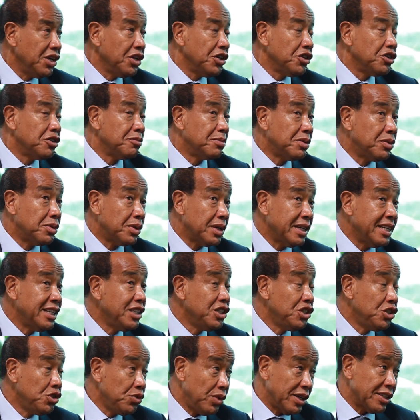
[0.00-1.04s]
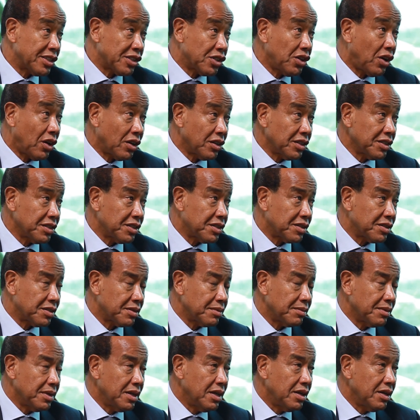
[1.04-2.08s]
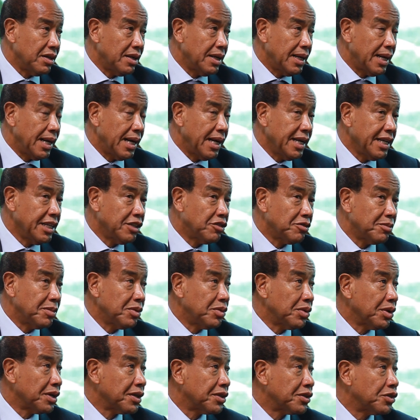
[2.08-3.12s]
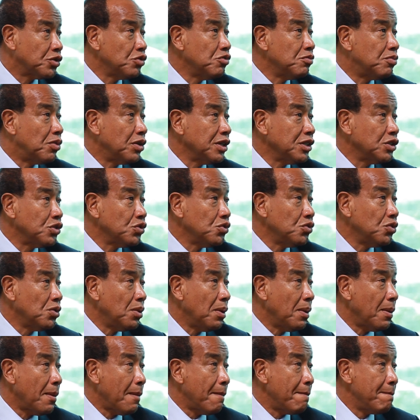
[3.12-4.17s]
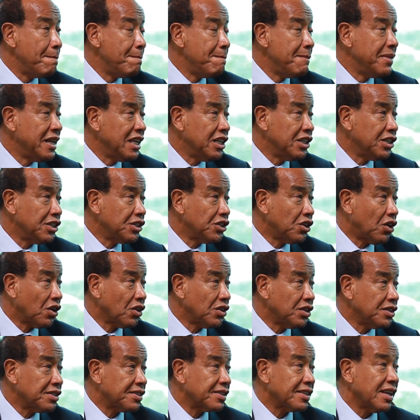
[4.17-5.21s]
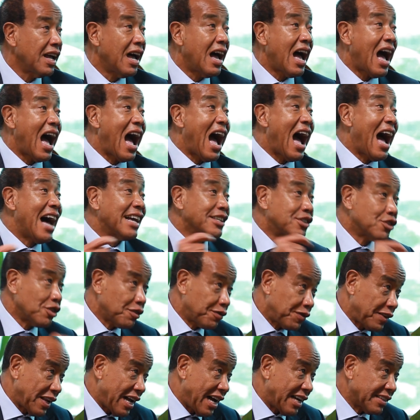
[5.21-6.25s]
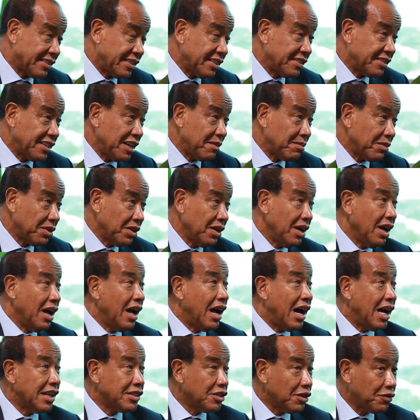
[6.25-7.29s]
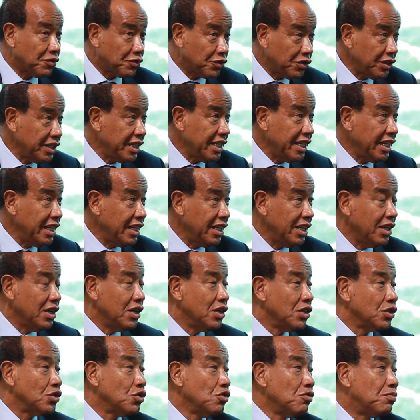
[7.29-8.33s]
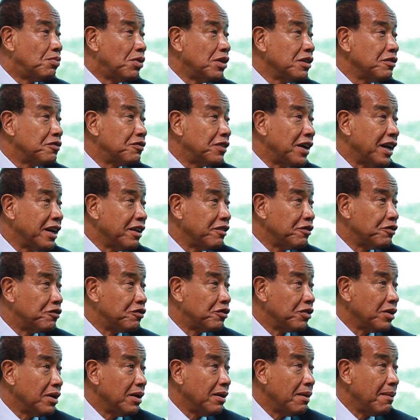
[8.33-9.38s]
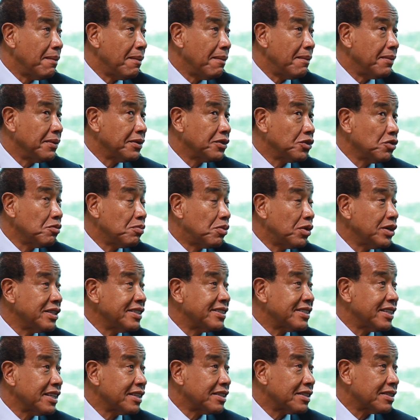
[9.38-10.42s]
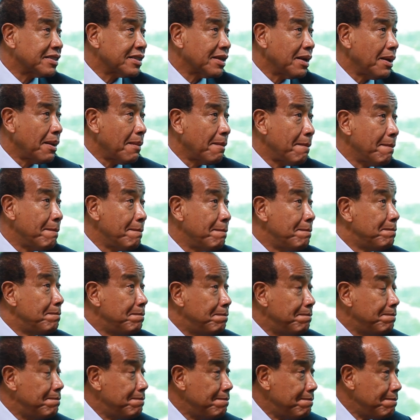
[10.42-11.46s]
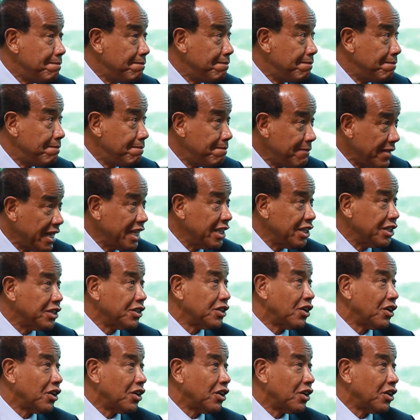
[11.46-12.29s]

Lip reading: you'd be worth, in US dollars, it would be worth $2.2 million. As of last December, as of today, $2.6 million.